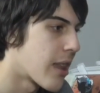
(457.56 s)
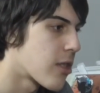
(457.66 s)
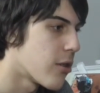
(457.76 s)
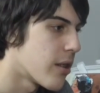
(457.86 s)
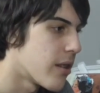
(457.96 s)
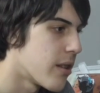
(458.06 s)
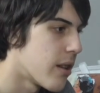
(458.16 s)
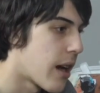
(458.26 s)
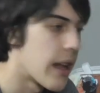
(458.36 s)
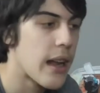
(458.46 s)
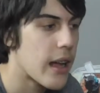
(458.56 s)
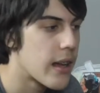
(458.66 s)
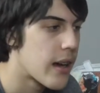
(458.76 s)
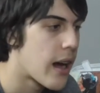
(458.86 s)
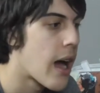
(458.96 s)
thought
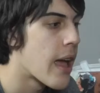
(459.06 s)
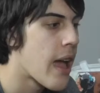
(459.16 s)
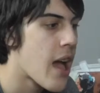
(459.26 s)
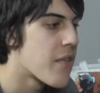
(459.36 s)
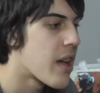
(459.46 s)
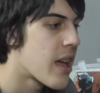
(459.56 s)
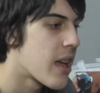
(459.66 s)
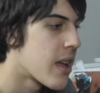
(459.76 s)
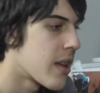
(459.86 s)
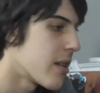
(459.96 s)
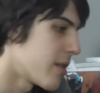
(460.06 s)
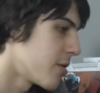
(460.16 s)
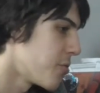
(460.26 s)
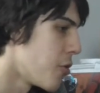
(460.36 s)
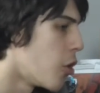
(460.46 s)
I have a
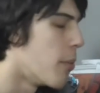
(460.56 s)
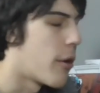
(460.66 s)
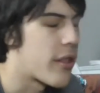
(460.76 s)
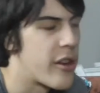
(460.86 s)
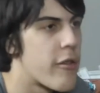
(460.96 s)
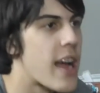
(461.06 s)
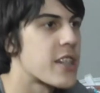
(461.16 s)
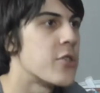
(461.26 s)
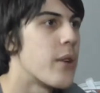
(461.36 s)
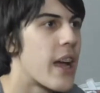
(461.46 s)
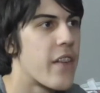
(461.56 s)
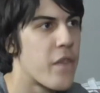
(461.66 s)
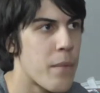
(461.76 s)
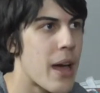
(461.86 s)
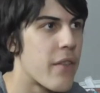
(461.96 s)
almost irrational hate
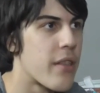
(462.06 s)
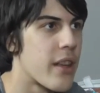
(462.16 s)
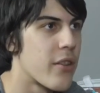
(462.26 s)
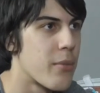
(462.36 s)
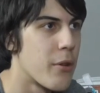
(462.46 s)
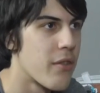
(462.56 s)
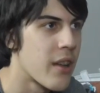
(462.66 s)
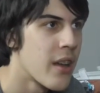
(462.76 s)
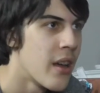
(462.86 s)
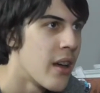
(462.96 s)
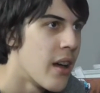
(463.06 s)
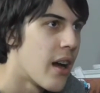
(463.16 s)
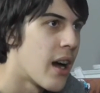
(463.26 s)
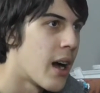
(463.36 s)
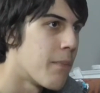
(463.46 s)
for Man of Steel, the movie.
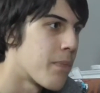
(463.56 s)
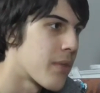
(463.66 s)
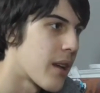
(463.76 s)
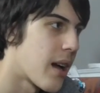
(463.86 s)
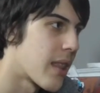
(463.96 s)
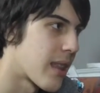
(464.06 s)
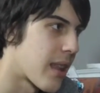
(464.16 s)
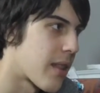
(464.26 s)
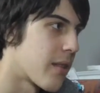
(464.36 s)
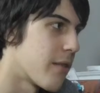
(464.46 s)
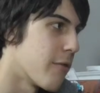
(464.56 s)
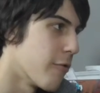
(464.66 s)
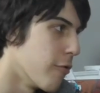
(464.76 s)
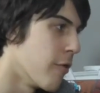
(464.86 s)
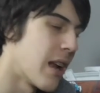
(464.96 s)
I think that's a
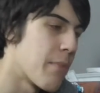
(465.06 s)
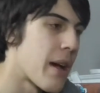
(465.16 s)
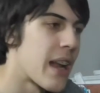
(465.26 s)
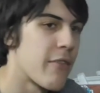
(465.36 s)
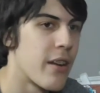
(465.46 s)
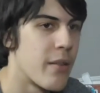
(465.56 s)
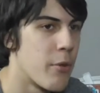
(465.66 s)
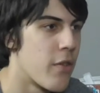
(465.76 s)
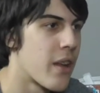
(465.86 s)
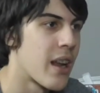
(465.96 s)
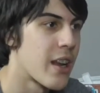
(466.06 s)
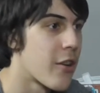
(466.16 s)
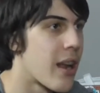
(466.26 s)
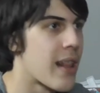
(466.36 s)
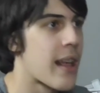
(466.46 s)
really badly written movie, and I
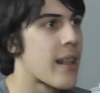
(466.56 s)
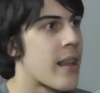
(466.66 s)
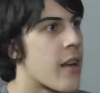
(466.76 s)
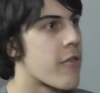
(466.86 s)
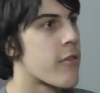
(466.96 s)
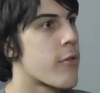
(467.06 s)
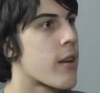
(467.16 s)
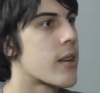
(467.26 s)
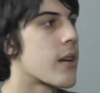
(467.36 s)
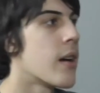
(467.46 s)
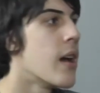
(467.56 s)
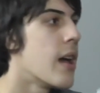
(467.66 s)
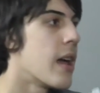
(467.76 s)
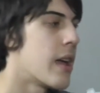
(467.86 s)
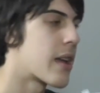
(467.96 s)
don't like Zack Snyder as a director.
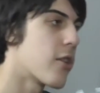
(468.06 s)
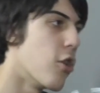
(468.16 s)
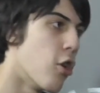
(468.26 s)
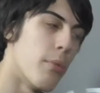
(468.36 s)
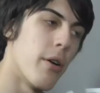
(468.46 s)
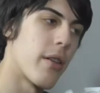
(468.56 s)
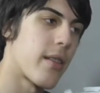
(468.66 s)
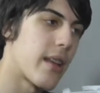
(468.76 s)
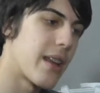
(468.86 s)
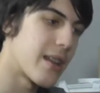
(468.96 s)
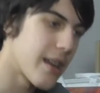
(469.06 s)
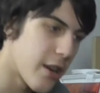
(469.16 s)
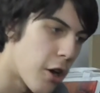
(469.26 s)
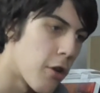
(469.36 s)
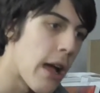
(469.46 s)
He
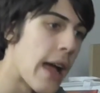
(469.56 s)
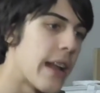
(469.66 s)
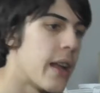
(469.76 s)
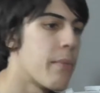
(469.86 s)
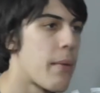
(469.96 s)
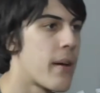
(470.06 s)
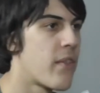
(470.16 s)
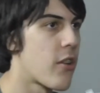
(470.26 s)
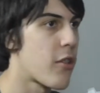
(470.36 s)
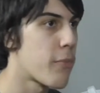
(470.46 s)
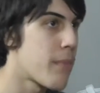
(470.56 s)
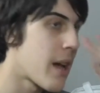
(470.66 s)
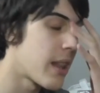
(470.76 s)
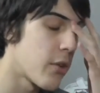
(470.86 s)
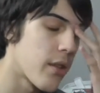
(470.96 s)
did alright in Batman vs
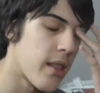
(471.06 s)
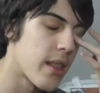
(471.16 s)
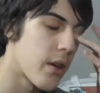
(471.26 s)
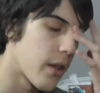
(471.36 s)
Superman. There was